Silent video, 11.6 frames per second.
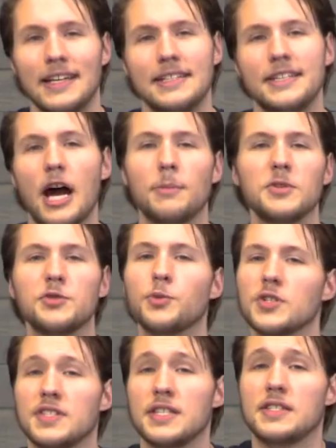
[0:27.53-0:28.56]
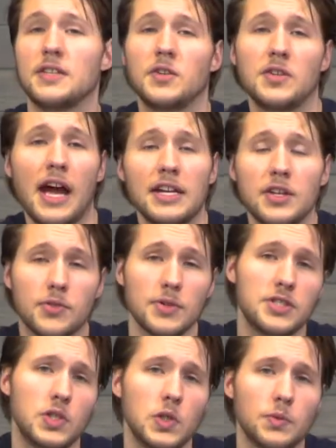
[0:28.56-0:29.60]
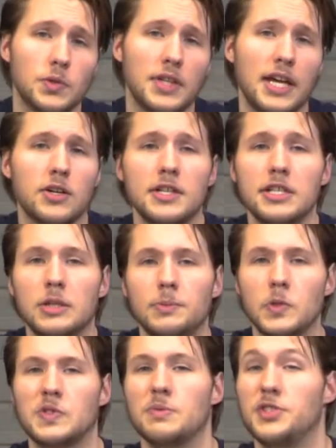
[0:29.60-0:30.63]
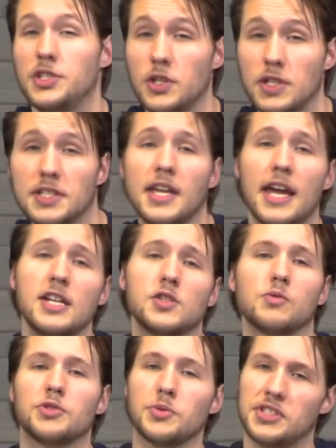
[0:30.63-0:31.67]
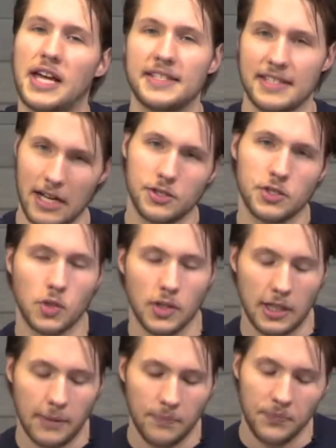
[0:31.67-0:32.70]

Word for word: DiabloSport says that their ninety-three tune will net your EcoBoost some serious gains, which we'll test out shortly.